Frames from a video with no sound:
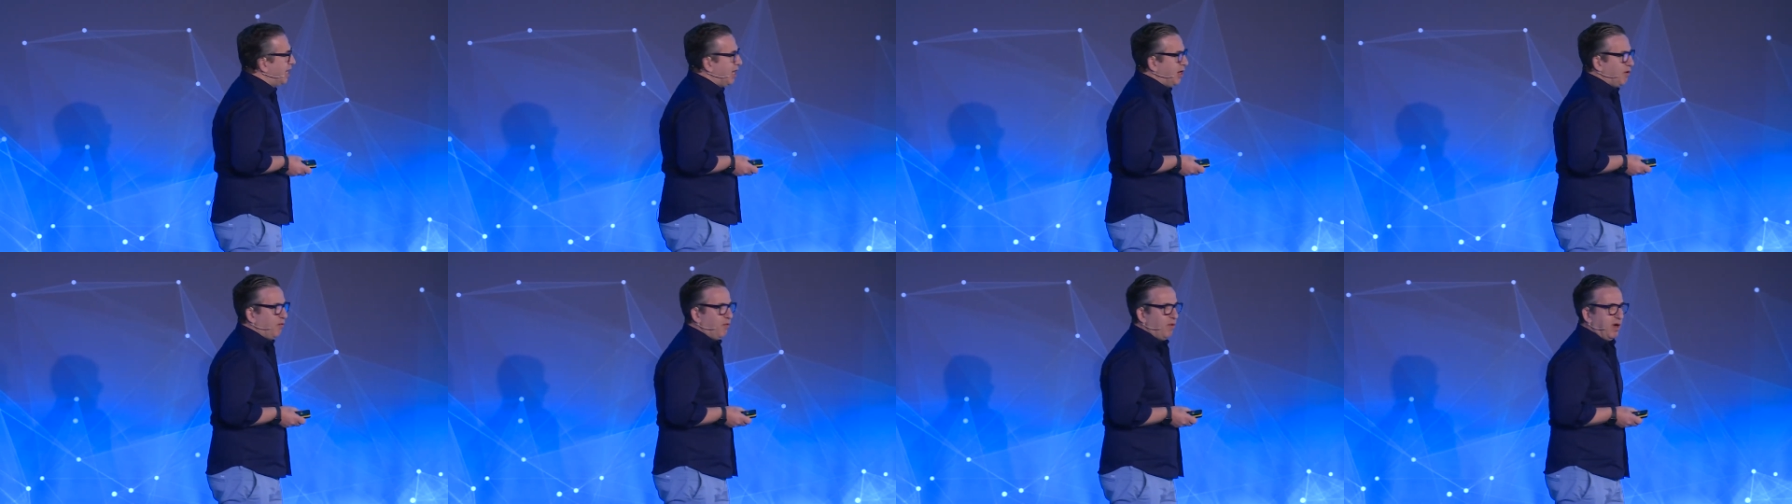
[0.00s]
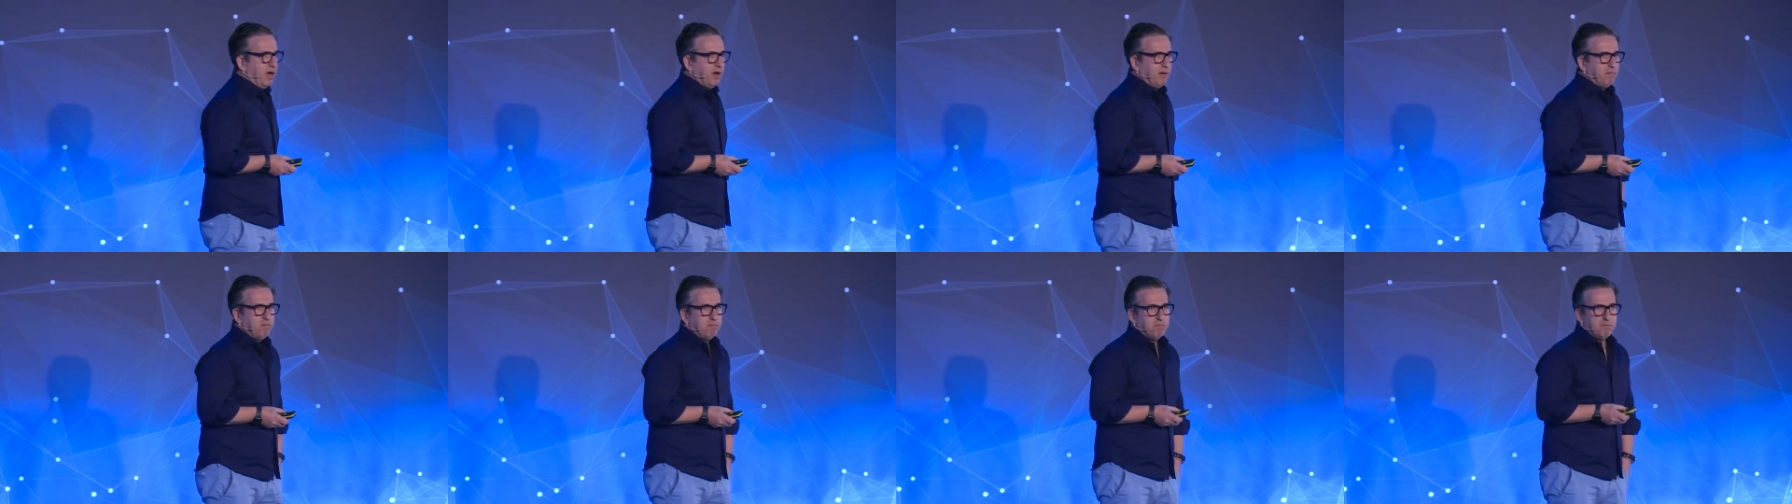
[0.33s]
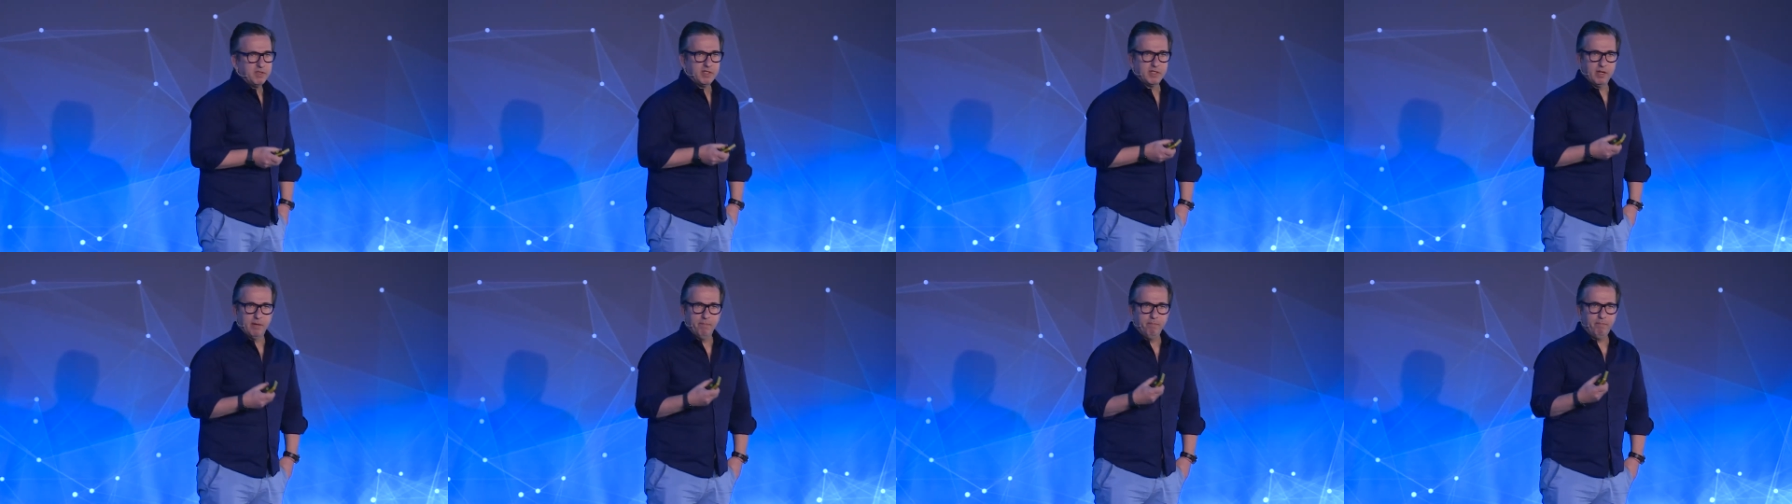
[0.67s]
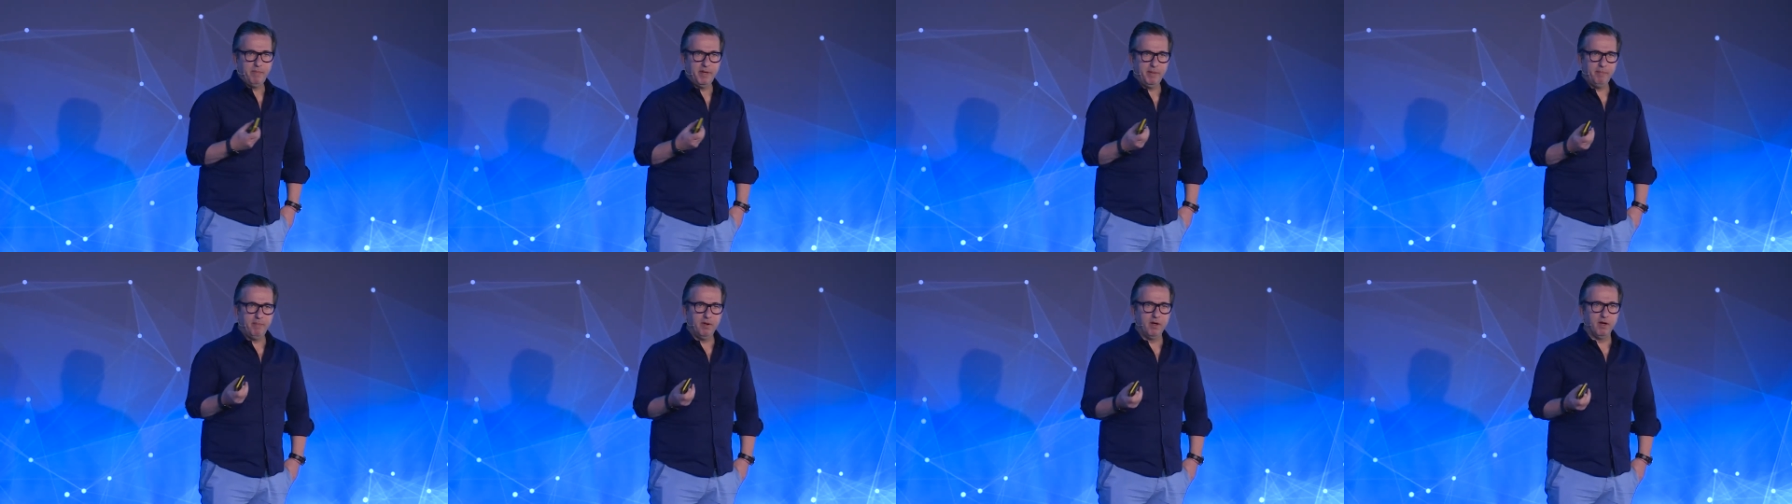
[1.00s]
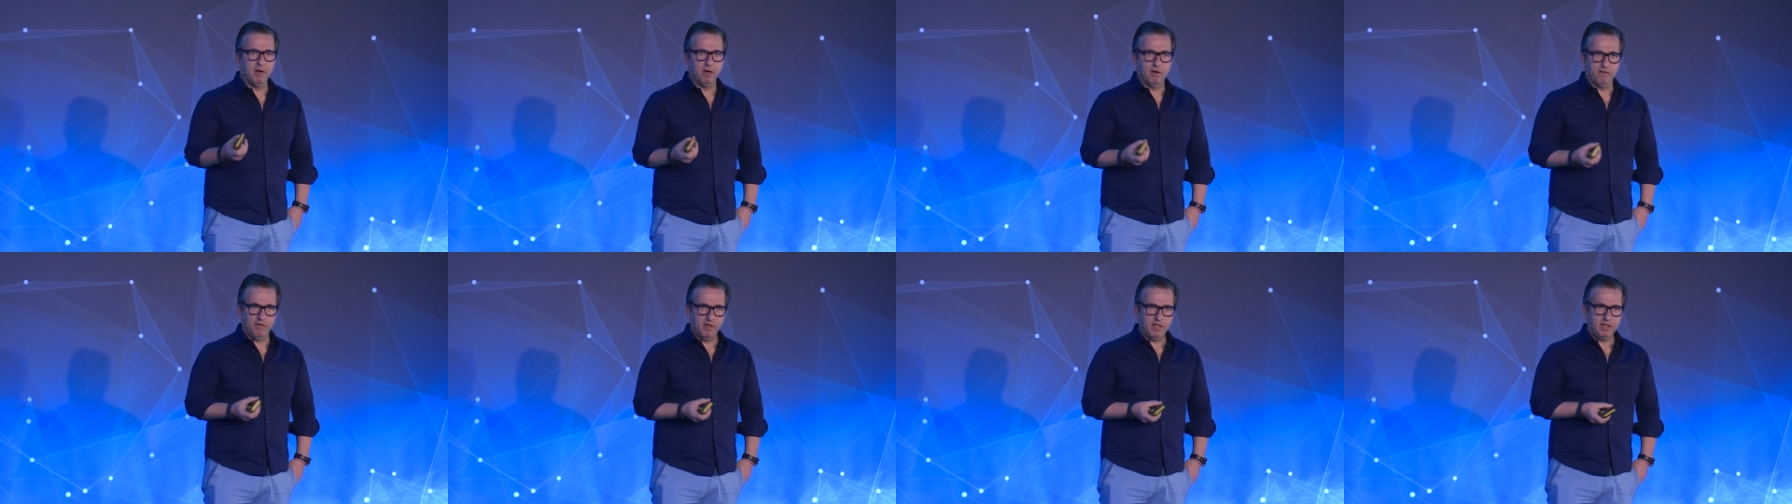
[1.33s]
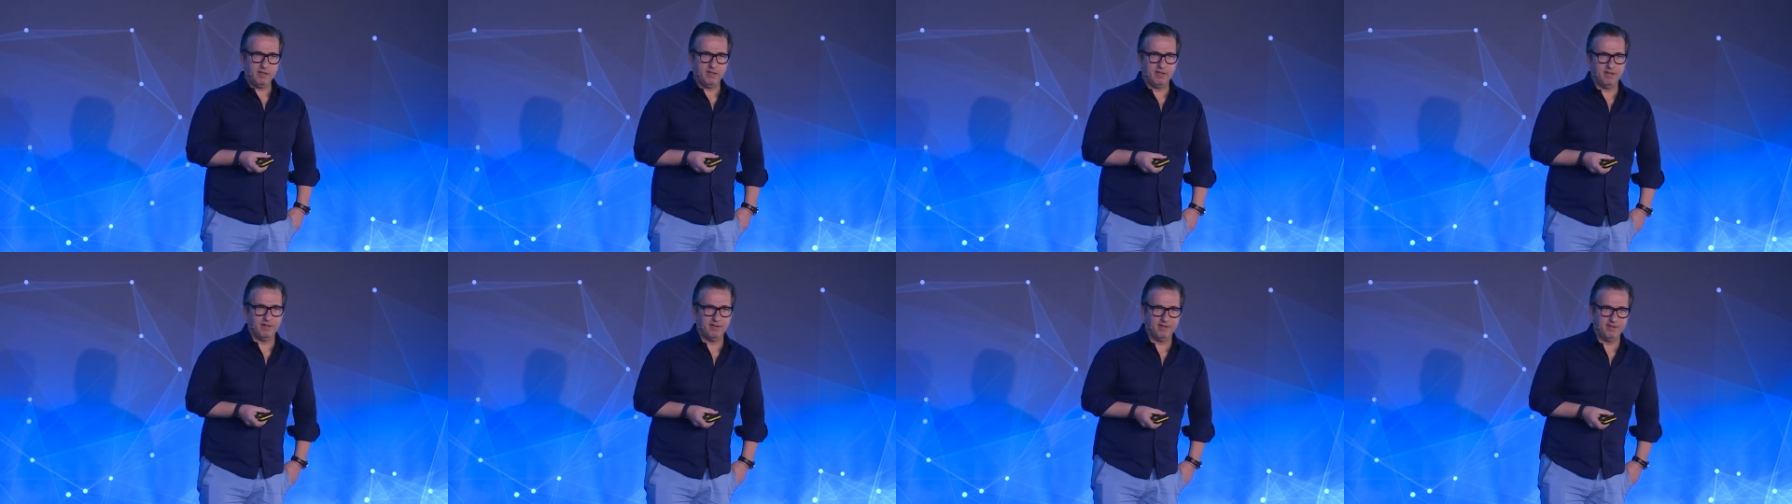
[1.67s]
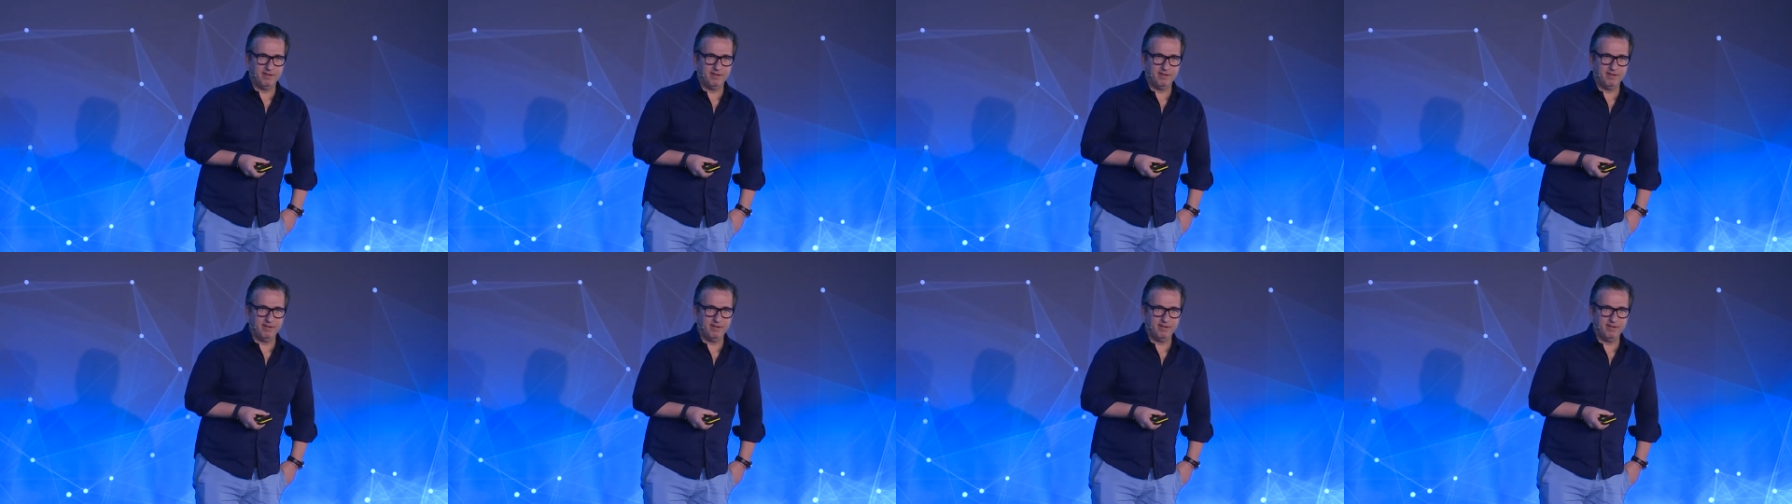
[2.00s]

where some people love it,